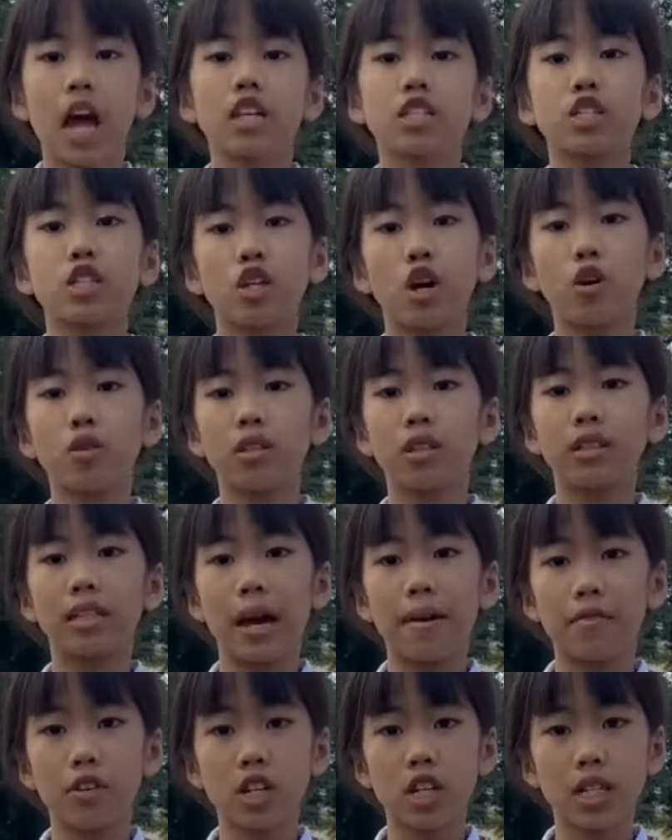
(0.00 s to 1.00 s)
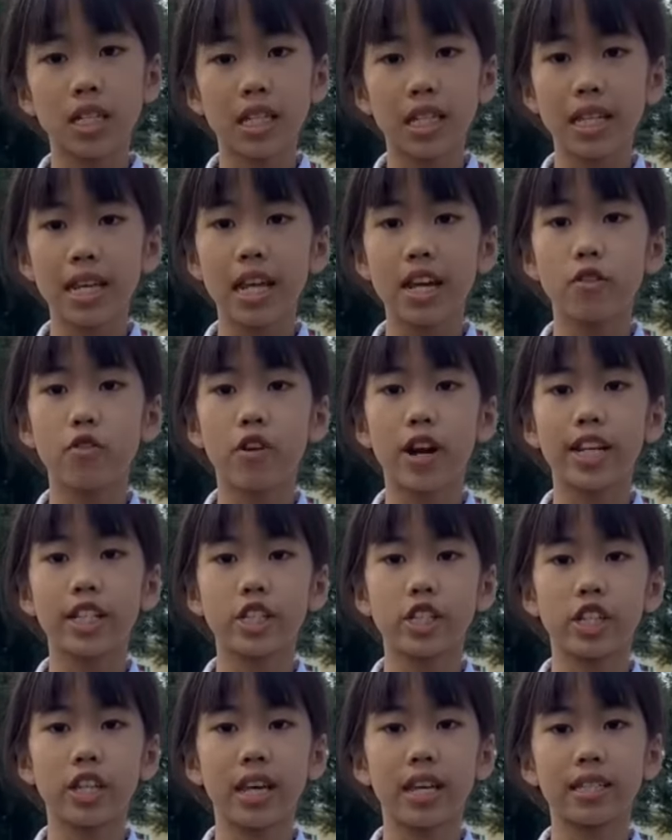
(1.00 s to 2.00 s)
show the diversity,
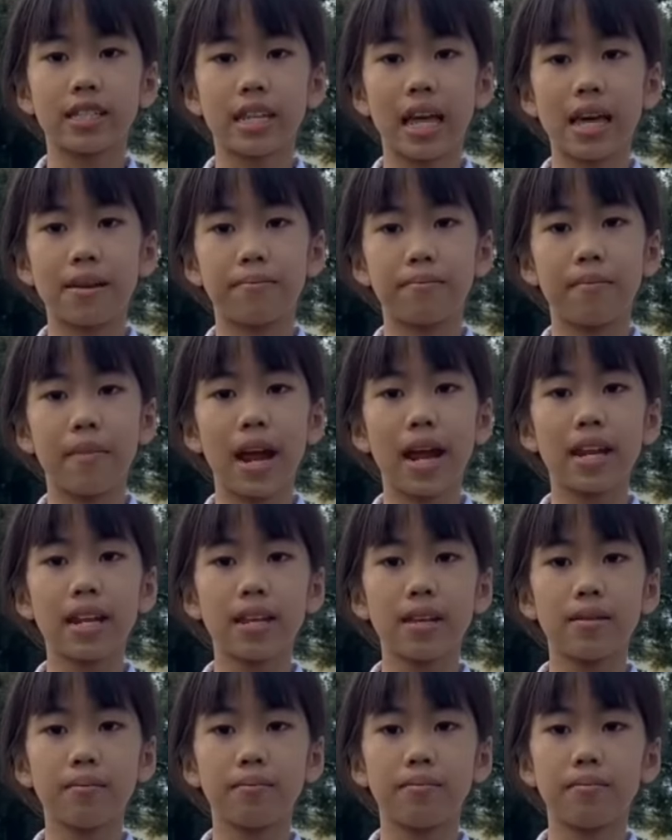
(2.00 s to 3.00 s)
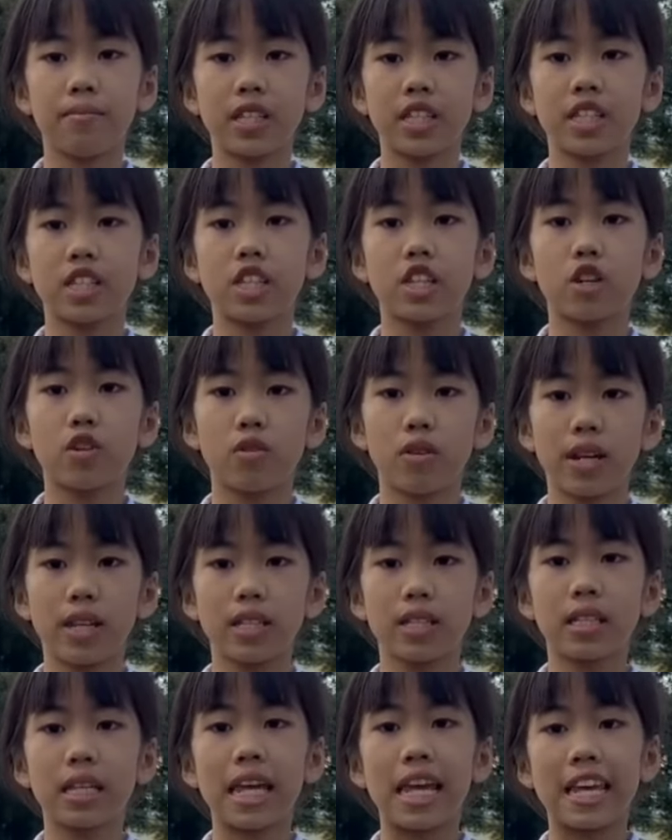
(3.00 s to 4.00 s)
richness, and many
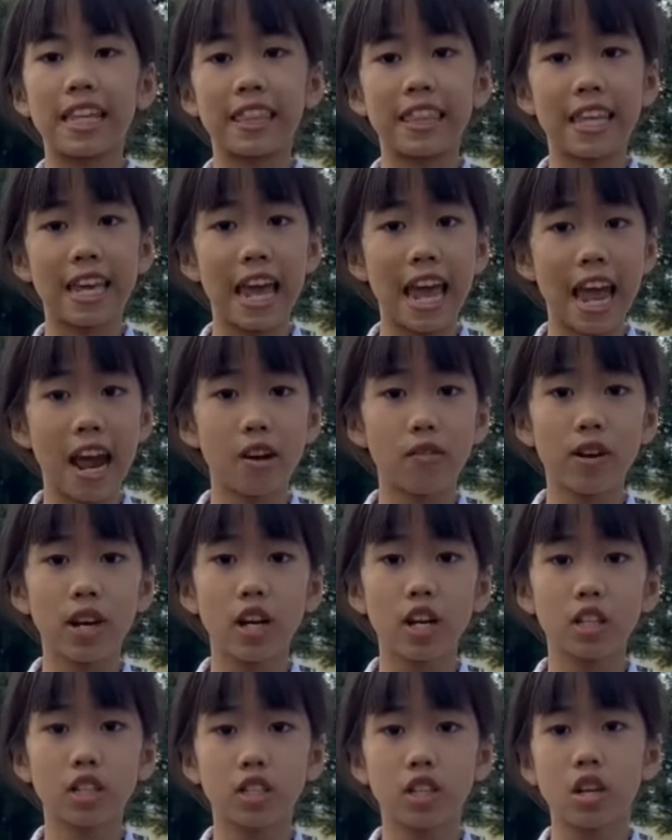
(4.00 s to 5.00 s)
mysteries in the area